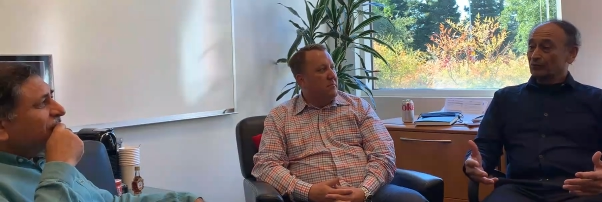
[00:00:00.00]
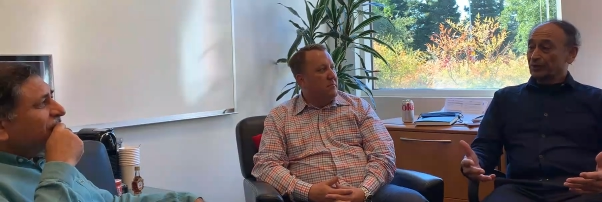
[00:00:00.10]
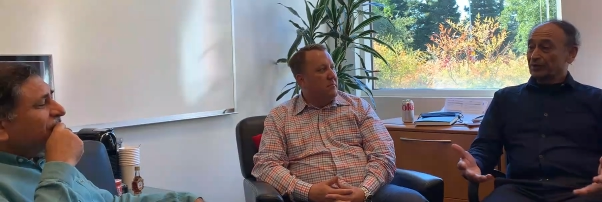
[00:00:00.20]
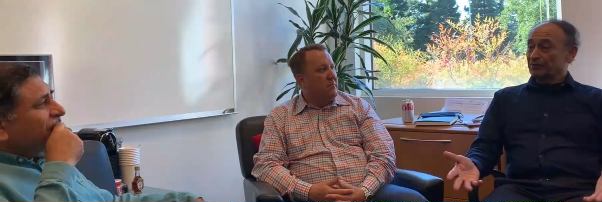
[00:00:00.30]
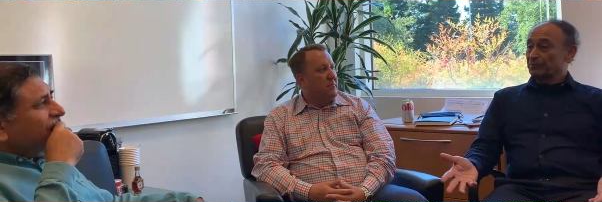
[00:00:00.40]

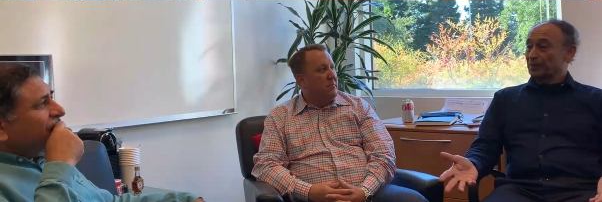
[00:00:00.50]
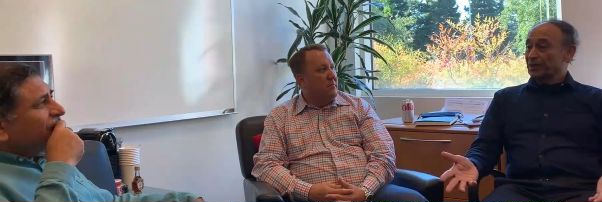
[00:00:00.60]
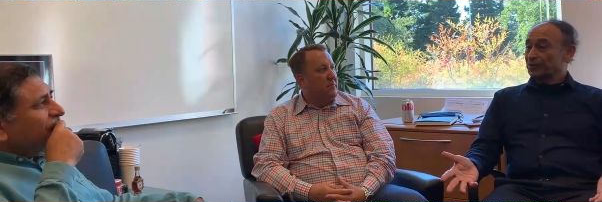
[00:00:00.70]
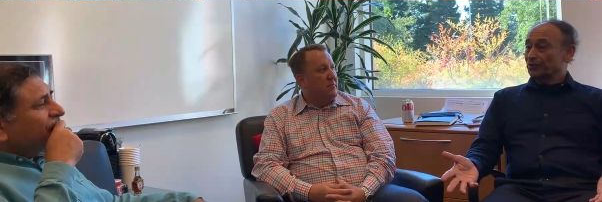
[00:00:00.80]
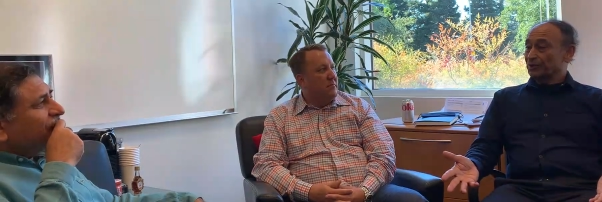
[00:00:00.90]
Speaker 1: whatever
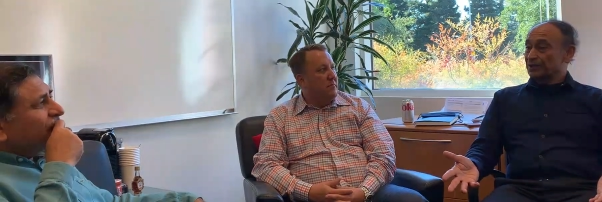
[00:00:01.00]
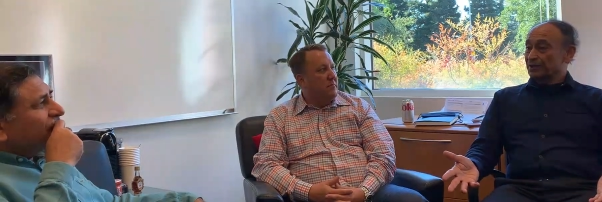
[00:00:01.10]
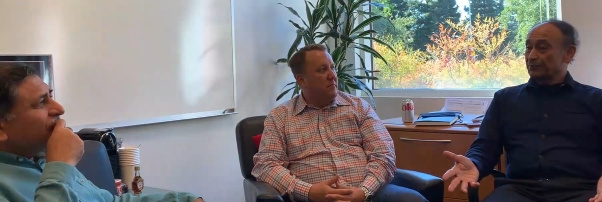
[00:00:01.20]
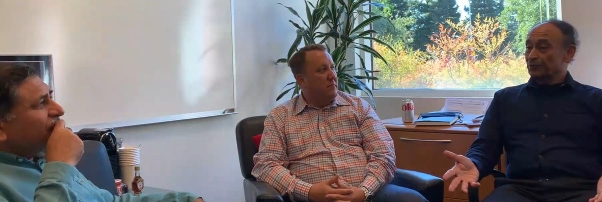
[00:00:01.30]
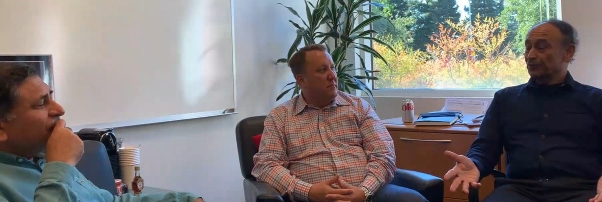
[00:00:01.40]
money you
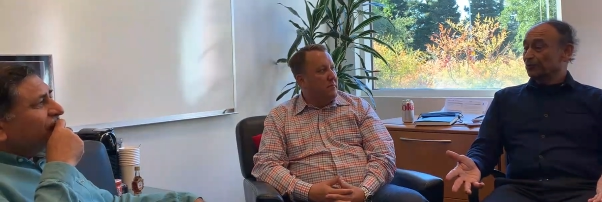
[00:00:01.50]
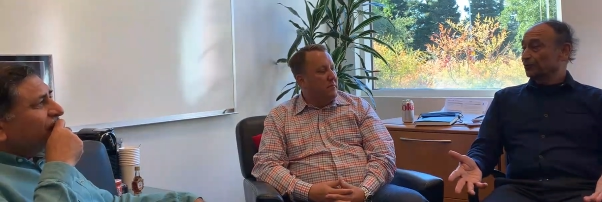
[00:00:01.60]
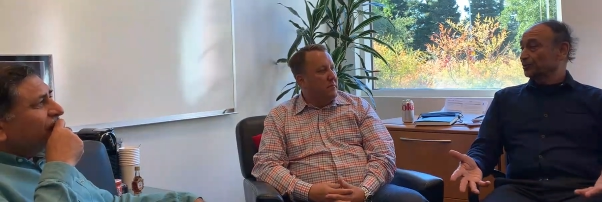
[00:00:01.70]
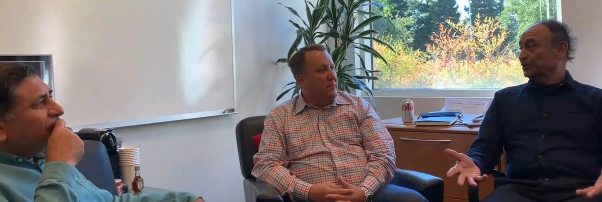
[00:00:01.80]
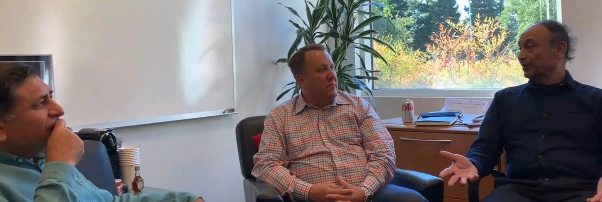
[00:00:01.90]
contribute
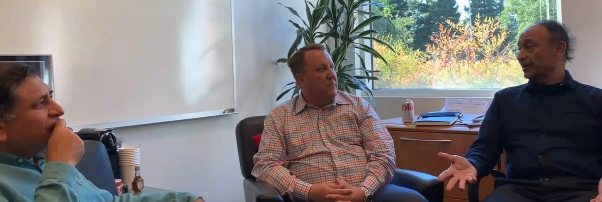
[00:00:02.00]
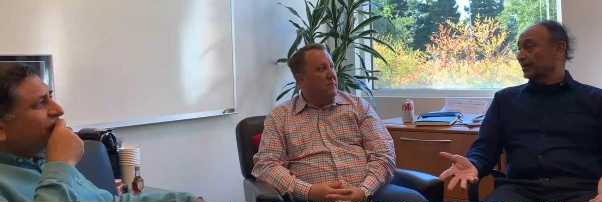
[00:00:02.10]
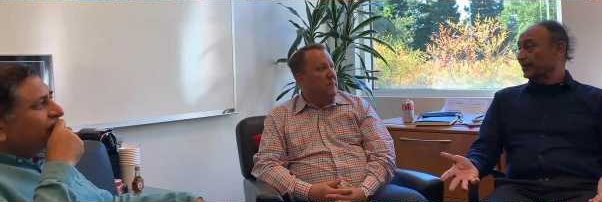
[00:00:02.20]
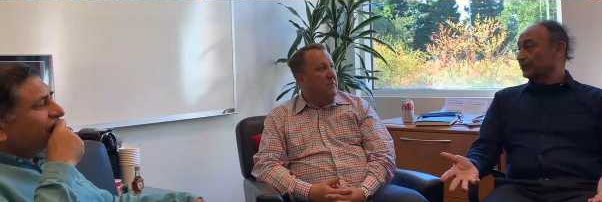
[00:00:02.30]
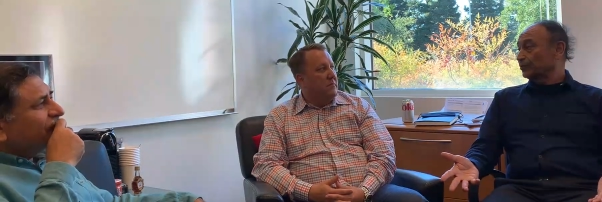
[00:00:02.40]
goes
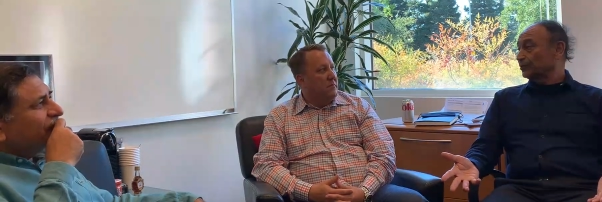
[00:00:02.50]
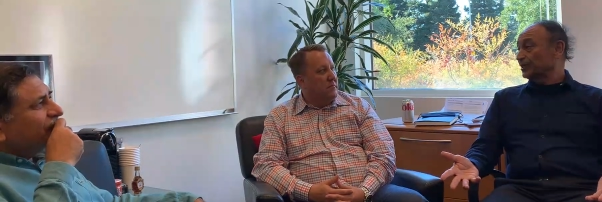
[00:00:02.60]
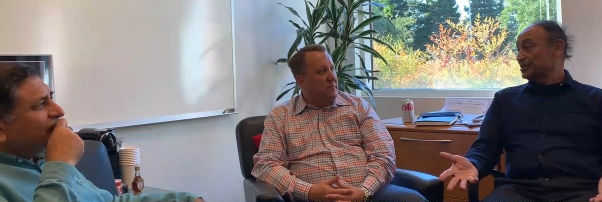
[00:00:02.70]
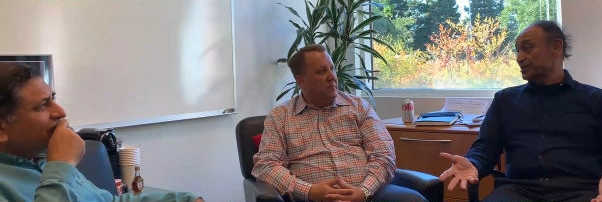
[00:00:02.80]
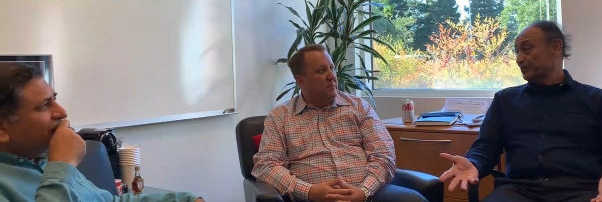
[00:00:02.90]
directly to
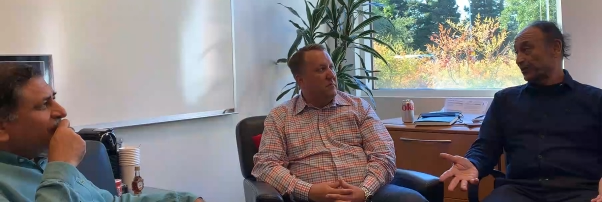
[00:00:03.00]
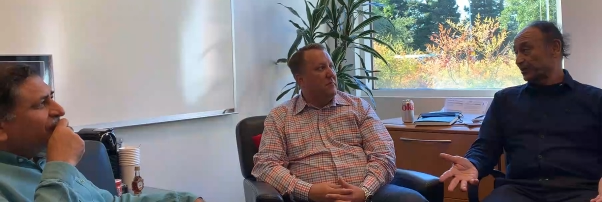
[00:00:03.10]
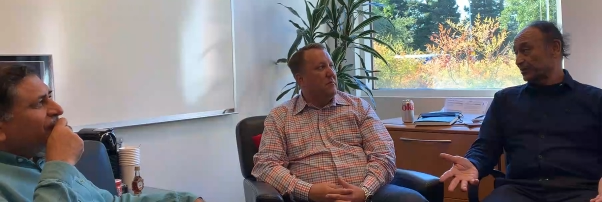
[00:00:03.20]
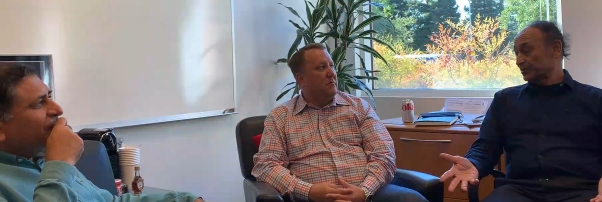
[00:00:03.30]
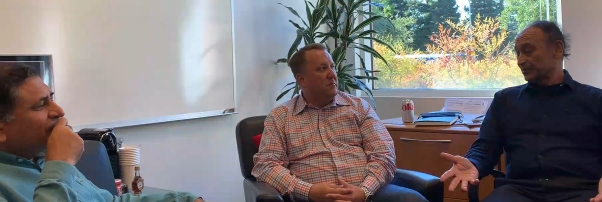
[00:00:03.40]
the
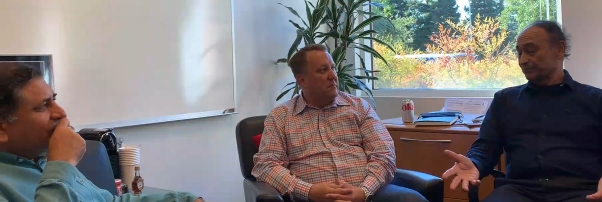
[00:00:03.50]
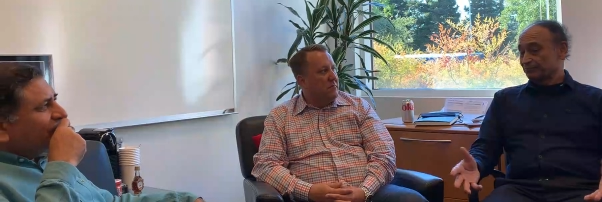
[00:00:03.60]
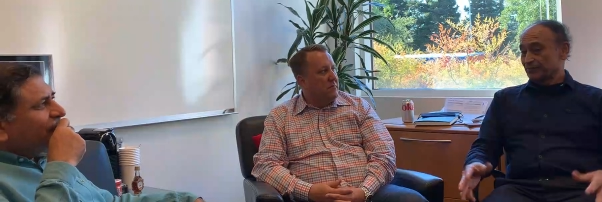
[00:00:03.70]
recipients,